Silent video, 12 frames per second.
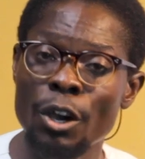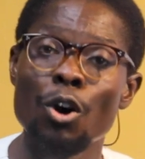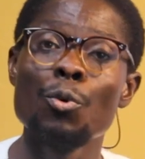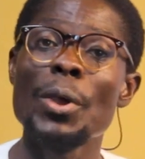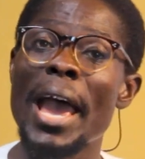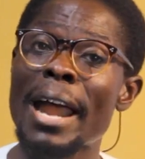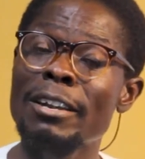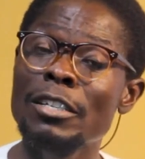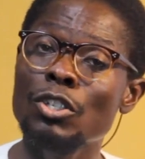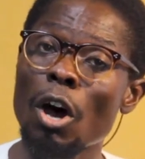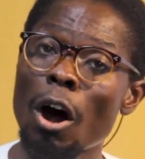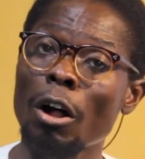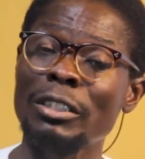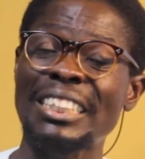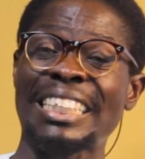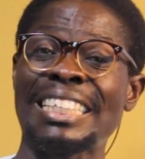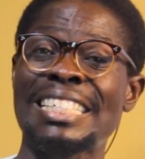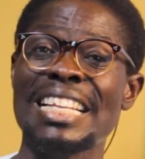Where result
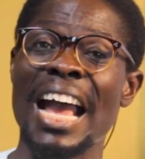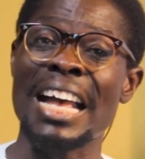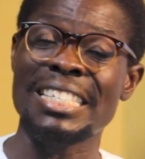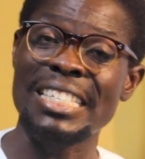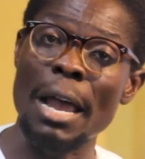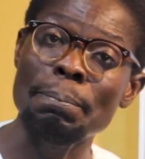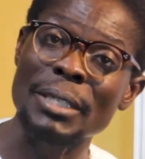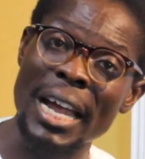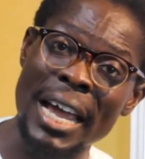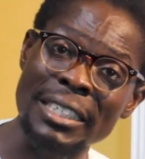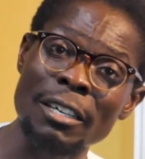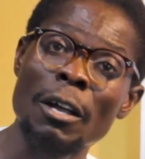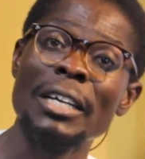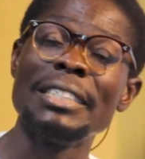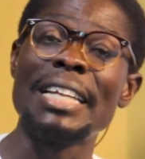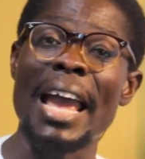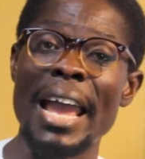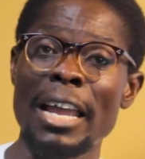is accepted,
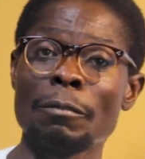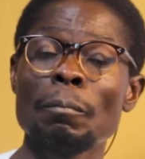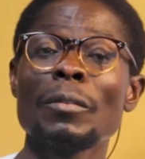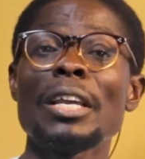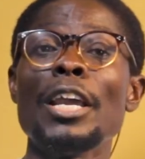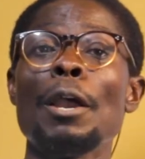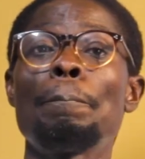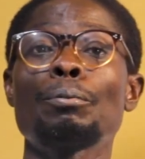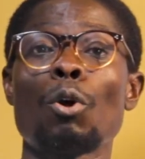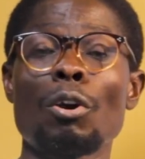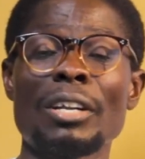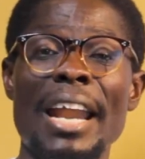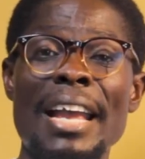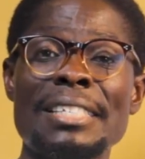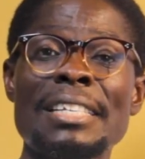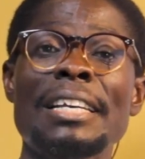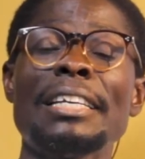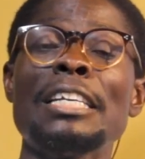then a progress
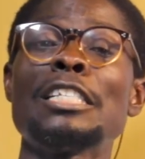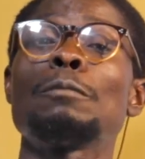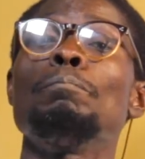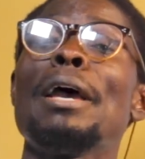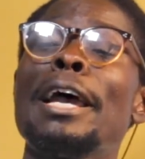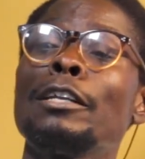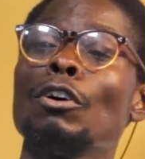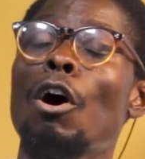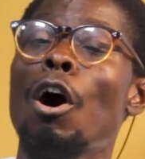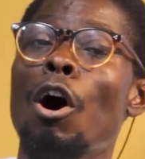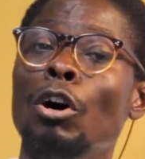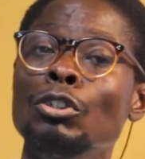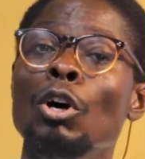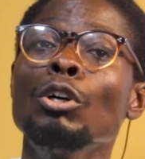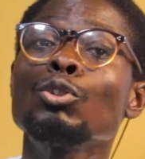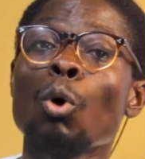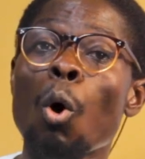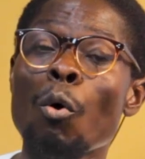is made on
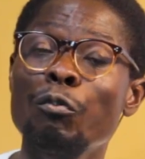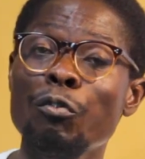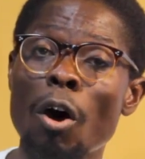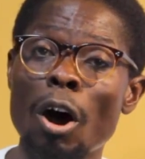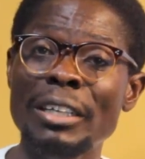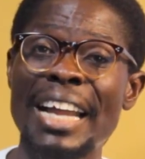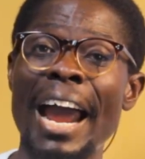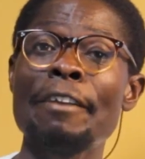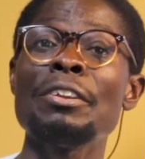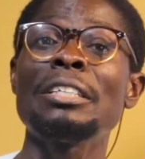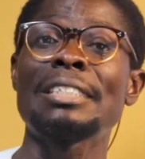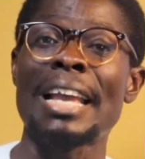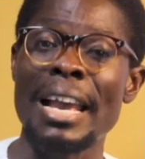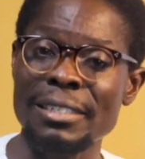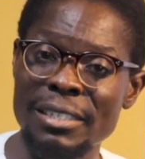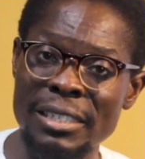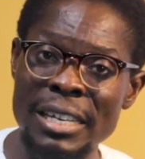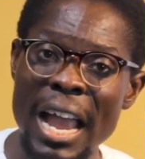to further retest,
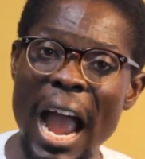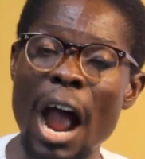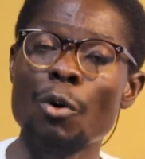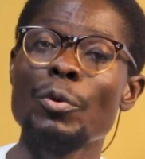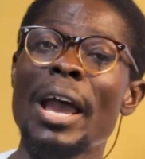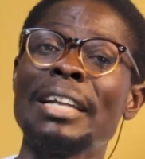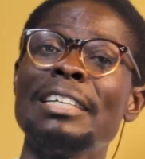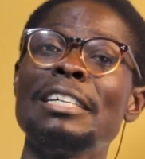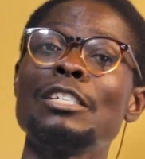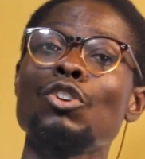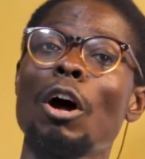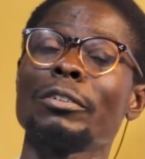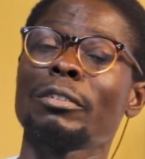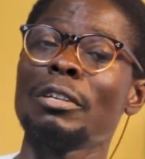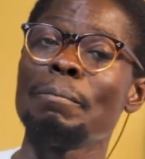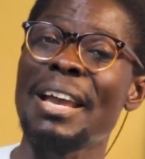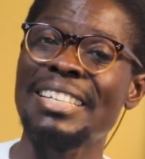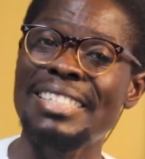and where the result
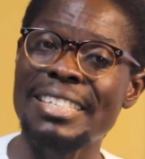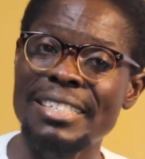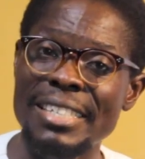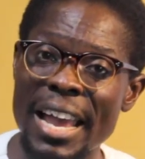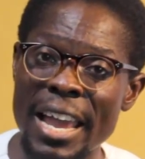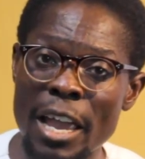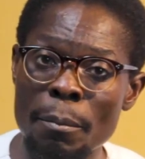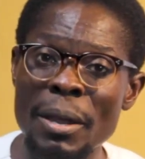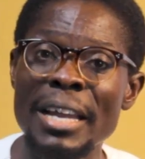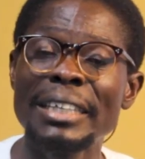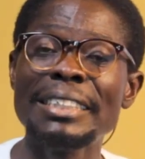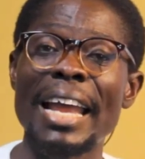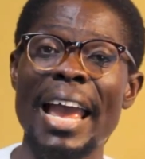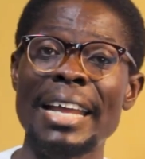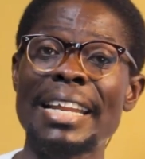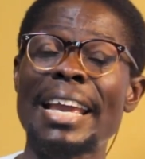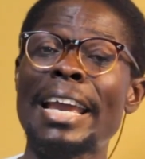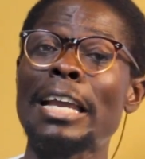remains the same, then
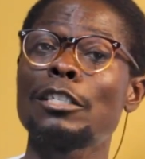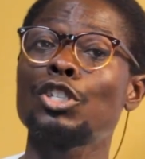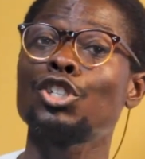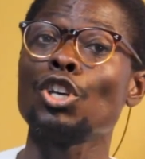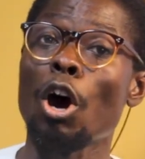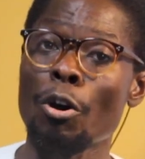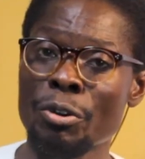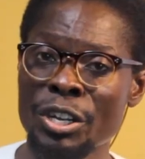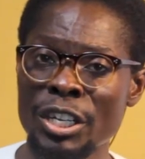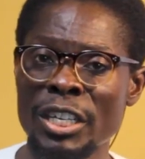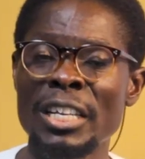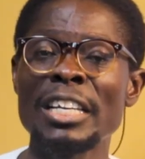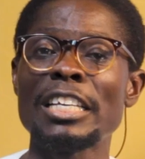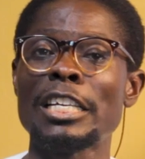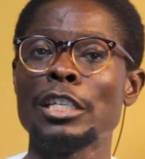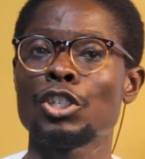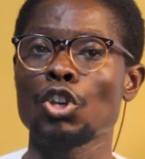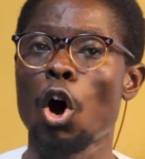a theory
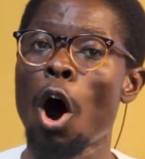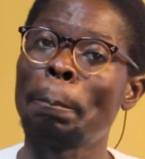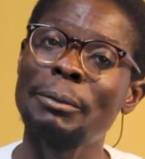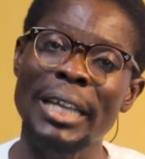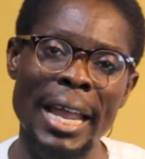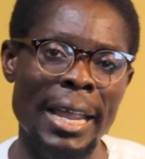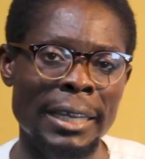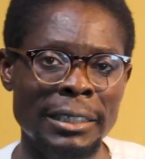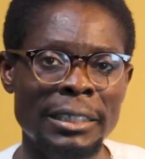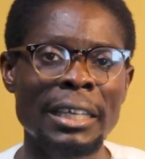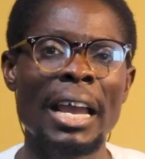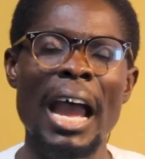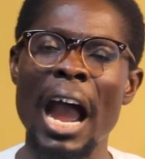is obtained.